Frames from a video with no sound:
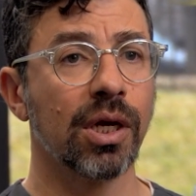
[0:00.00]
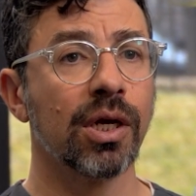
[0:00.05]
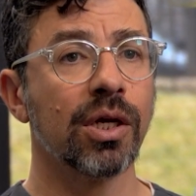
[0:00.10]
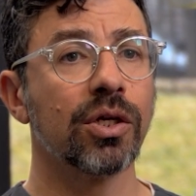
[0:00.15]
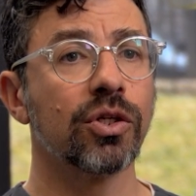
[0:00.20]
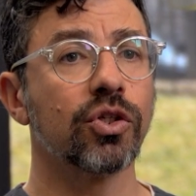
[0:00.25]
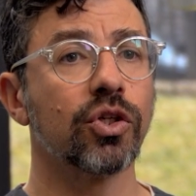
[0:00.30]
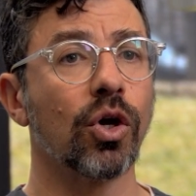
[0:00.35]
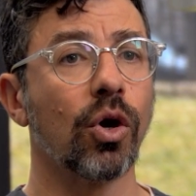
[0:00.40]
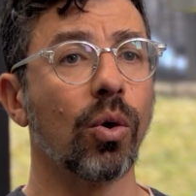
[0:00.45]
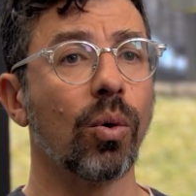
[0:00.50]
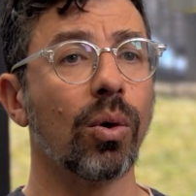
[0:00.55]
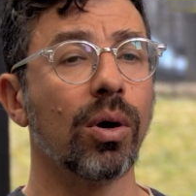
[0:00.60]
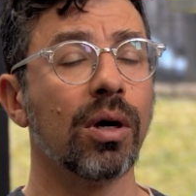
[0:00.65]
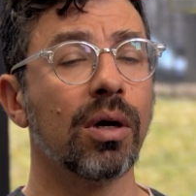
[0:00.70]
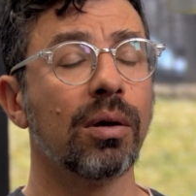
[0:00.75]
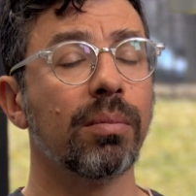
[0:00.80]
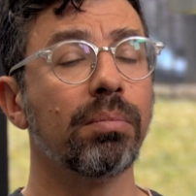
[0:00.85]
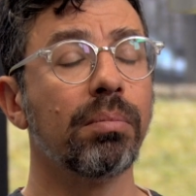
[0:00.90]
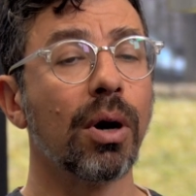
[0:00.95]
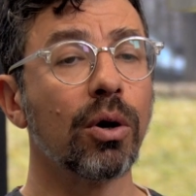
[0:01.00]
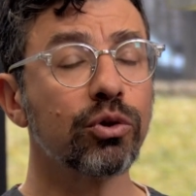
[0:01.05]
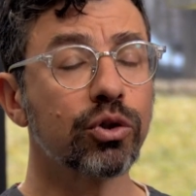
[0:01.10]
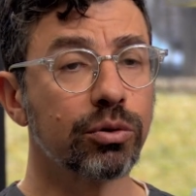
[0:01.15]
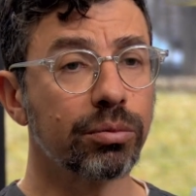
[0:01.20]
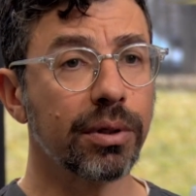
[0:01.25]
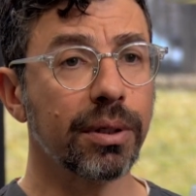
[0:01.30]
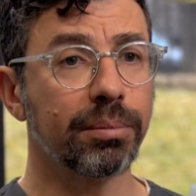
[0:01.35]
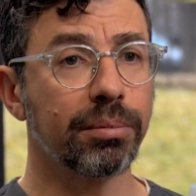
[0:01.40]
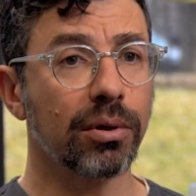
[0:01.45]
So most
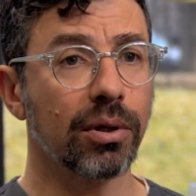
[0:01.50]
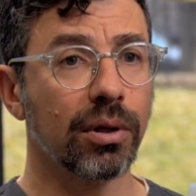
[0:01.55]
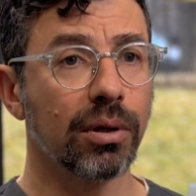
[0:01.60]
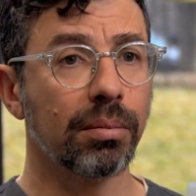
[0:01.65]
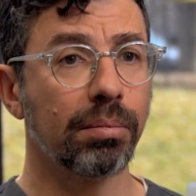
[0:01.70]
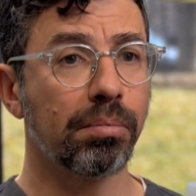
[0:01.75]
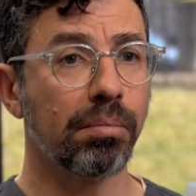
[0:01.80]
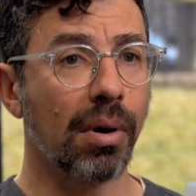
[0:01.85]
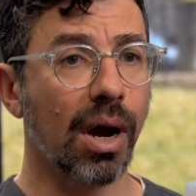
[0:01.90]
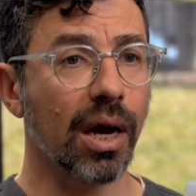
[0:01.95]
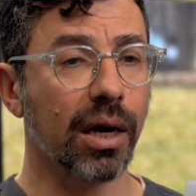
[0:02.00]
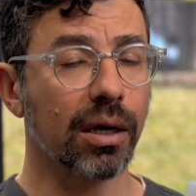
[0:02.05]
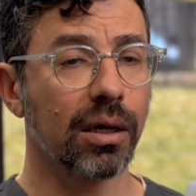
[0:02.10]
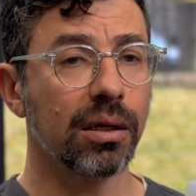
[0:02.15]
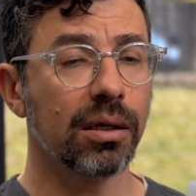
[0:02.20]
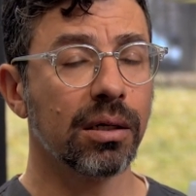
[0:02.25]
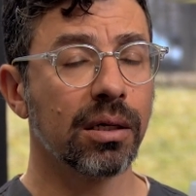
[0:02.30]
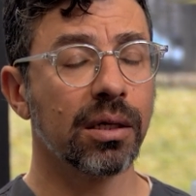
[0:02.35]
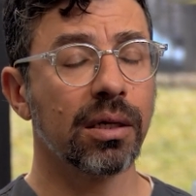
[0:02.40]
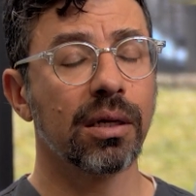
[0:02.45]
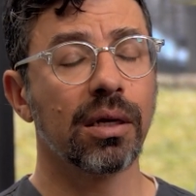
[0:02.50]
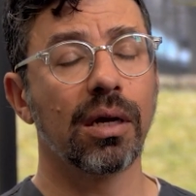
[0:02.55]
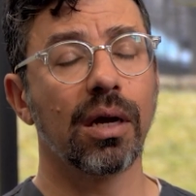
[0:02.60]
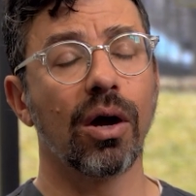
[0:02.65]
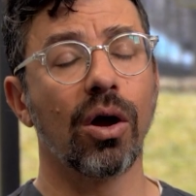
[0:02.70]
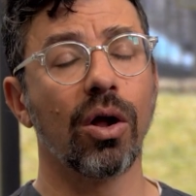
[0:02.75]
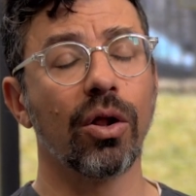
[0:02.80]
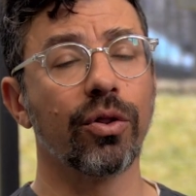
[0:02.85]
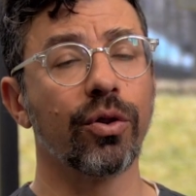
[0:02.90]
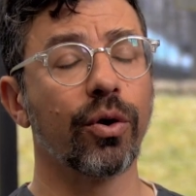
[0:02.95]
people model,
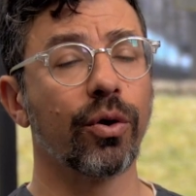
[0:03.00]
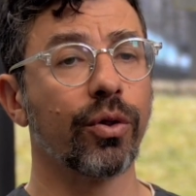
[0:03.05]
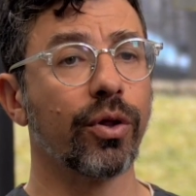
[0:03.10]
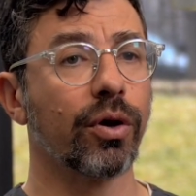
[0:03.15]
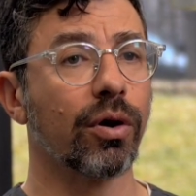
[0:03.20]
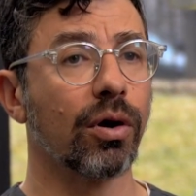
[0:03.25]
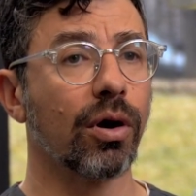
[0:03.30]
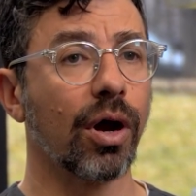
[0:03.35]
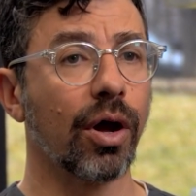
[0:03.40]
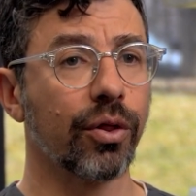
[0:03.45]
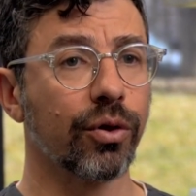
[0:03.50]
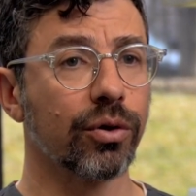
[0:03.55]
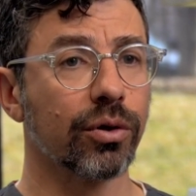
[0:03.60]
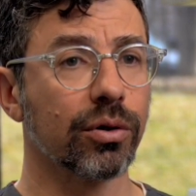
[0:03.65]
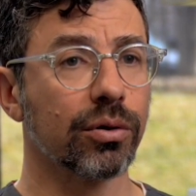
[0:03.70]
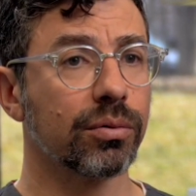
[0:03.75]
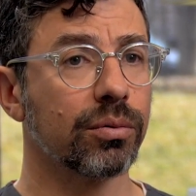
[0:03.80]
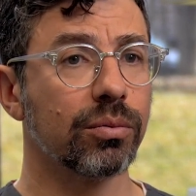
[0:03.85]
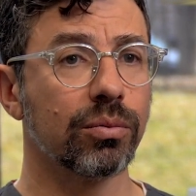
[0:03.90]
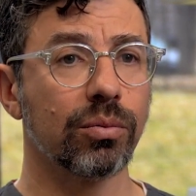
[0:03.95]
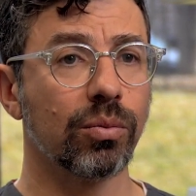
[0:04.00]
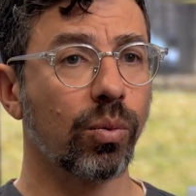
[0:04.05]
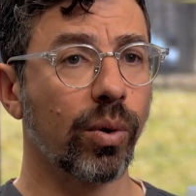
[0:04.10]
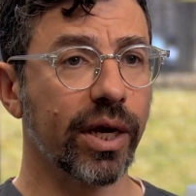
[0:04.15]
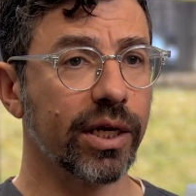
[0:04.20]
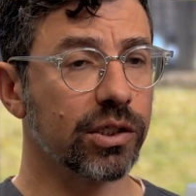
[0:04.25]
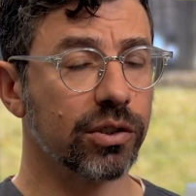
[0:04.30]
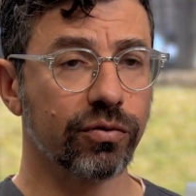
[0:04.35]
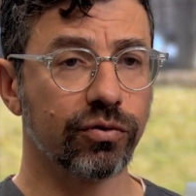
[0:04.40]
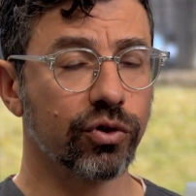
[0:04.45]
although there are other
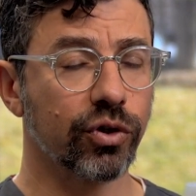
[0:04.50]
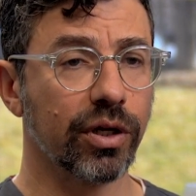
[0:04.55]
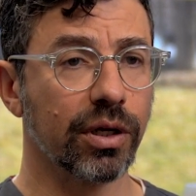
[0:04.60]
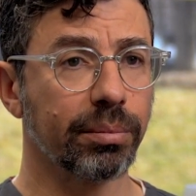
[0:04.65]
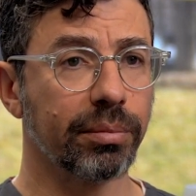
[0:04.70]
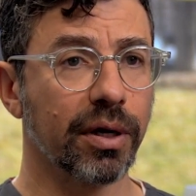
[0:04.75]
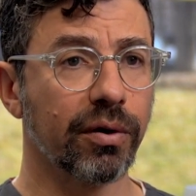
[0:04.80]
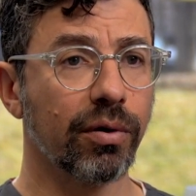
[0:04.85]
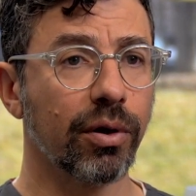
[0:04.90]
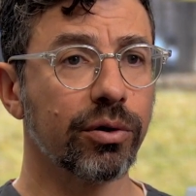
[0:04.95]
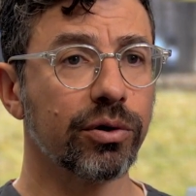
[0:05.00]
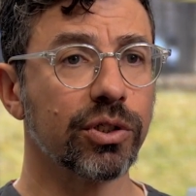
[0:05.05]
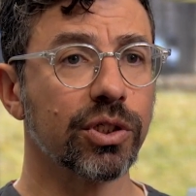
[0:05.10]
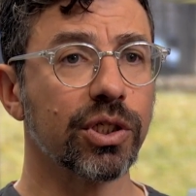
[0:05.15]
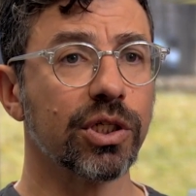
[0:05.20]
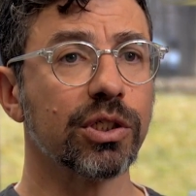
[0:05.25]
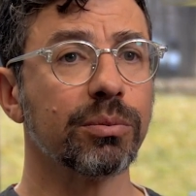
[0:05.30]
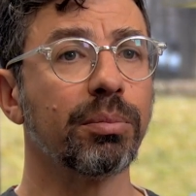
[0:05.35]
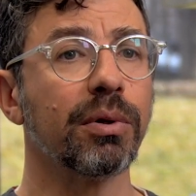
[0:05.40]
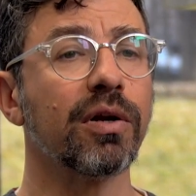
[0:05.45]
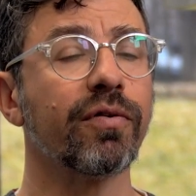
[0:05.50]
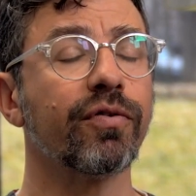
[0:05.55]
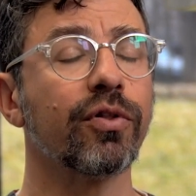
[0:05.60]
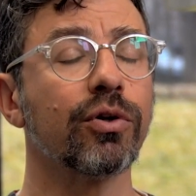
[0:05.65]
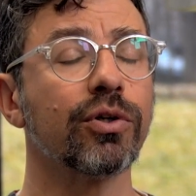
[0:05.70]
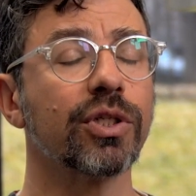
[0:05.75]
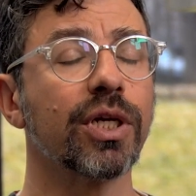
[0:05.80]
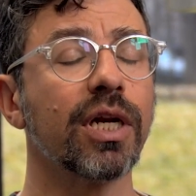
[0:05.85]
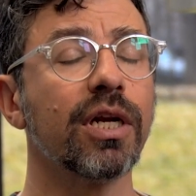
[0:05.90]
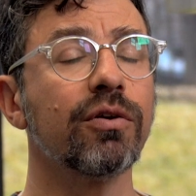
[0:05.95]
ways of treating Peyronie's disease, but if
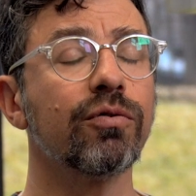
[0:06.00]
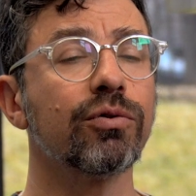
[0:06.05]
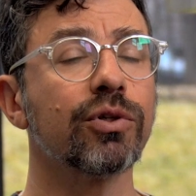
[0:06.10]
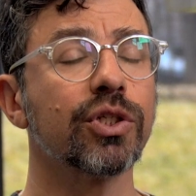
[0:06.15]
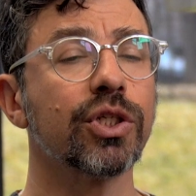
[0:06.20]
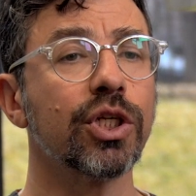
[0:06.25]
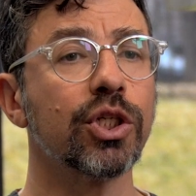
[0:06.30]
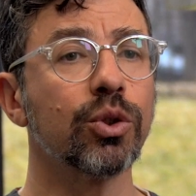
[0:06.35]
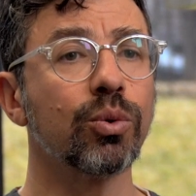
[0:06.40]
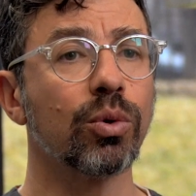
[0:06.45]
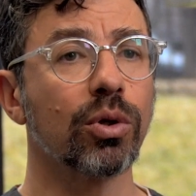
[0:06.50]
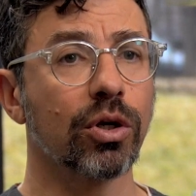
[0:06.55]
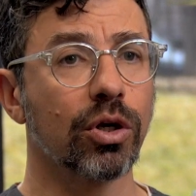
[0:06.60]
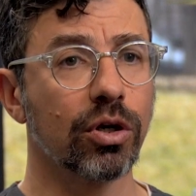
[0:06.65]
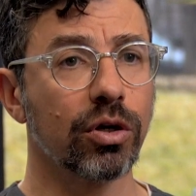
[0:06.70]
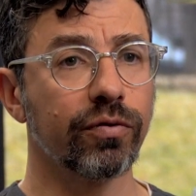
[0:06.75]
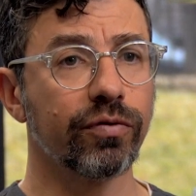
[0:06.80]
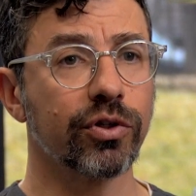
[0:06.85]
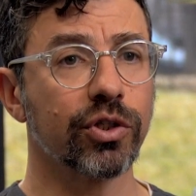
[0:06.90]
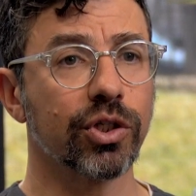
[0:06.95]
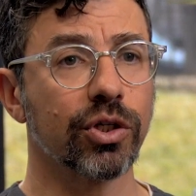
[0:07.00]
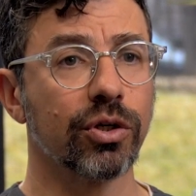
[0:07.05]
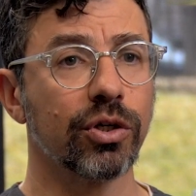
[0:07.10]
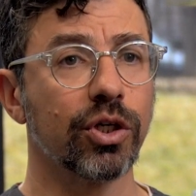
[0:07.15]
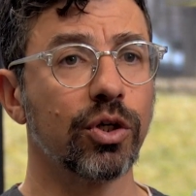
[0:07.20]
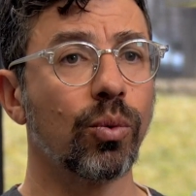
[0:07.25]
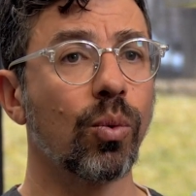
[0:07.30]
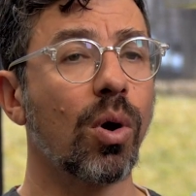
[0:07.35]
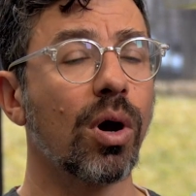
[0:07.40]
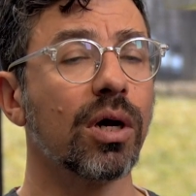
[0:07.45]
there's any residual curvature,
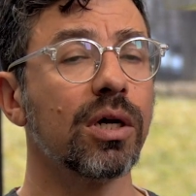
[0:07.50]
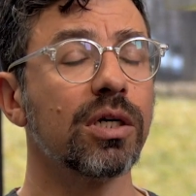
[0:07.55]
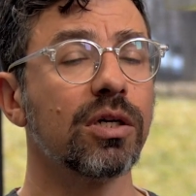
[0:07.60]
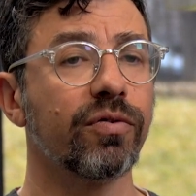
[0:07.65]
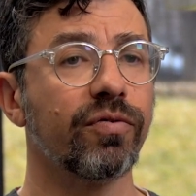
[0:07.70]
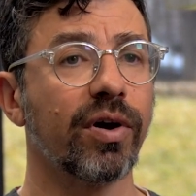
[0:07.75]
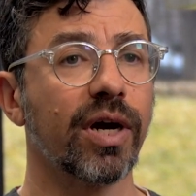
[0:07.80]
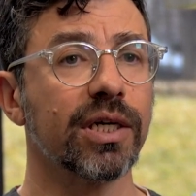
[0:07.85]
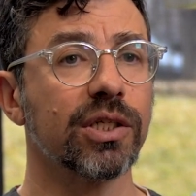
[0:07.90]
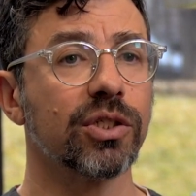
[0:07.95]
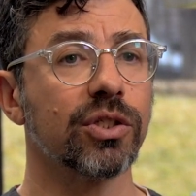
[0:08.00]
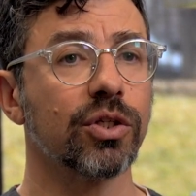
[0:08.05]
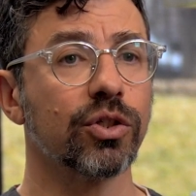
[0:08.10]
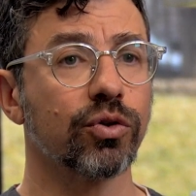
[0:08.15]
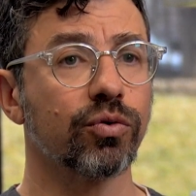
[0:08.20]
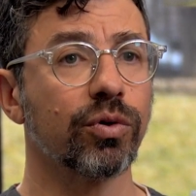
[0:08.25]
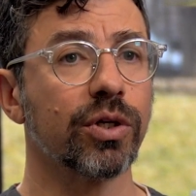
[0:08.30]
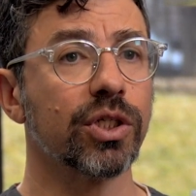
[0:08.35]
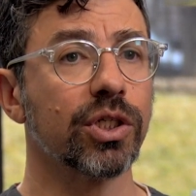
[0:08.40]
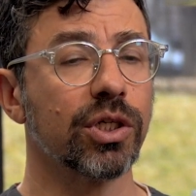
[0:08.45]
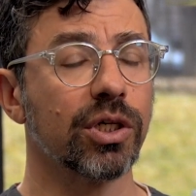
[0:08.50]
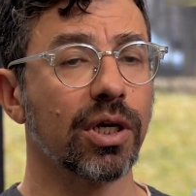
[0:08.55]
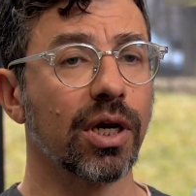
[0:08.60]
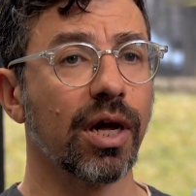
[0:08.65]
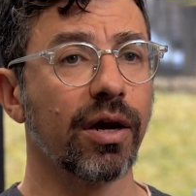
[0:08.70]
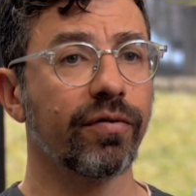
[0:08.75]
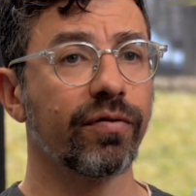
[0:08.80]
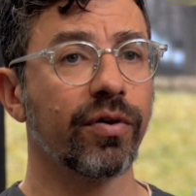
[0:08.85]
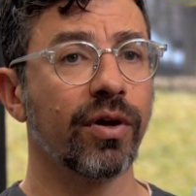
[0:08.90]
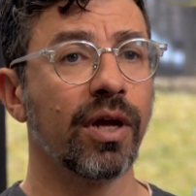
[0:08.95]
you want a device that's rigid
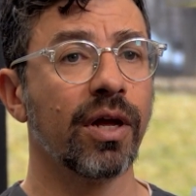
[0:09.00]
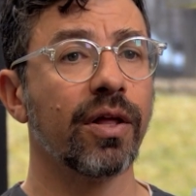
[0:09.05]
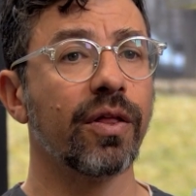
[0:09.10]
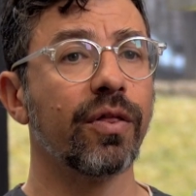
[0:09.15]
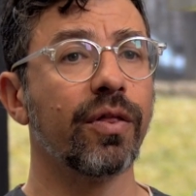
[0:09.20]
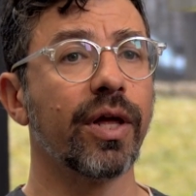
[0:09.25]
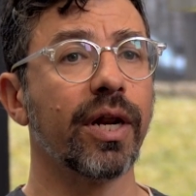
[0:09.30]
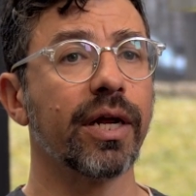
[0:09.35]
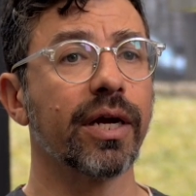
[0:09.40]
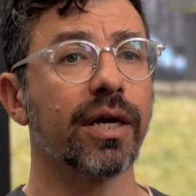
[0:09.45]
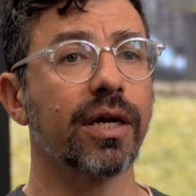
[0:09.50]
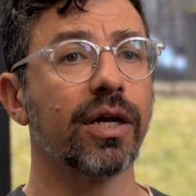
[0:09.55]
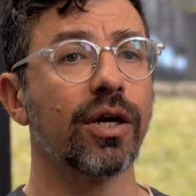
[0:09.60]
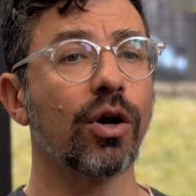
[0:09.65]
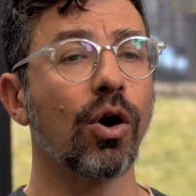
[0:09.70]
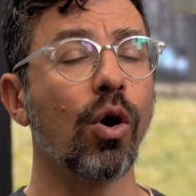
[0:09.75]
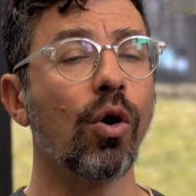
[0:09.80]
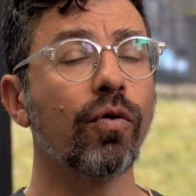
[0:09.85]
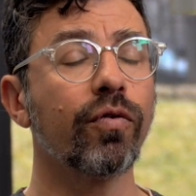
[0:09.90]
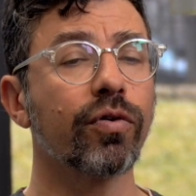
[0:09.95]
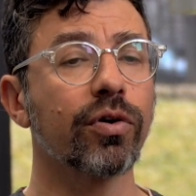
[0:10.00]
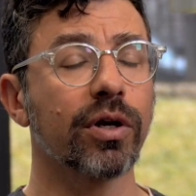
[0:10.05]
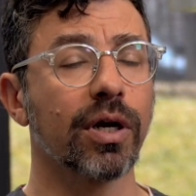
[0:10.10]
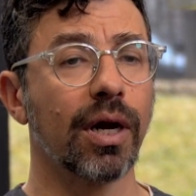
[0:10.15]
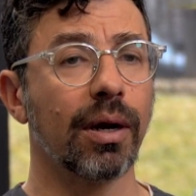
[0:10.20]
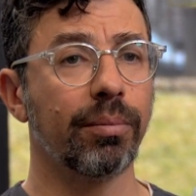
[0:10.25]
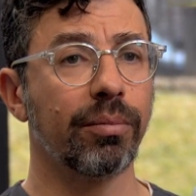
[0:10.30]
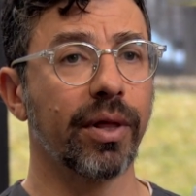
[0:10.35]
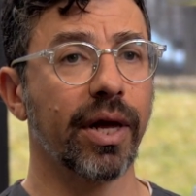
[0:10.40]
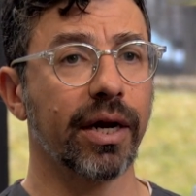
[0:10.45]
enough that it can
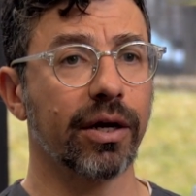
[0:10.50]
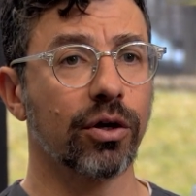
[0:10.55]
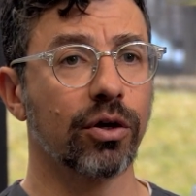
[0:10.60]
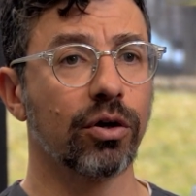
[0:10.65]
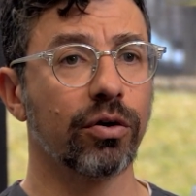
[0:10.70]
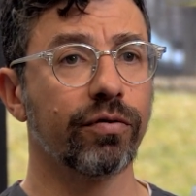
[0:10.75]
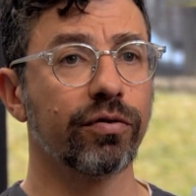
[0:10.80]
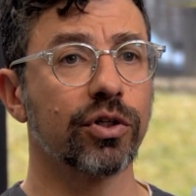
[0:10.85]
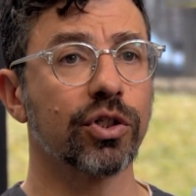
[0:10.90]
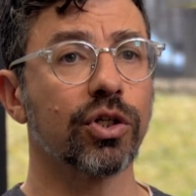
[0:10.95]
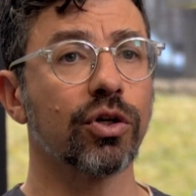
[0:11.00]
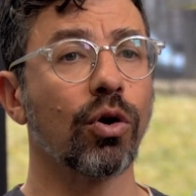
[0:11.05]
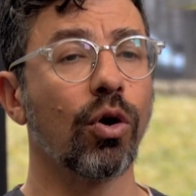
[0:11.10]
overcome that curvature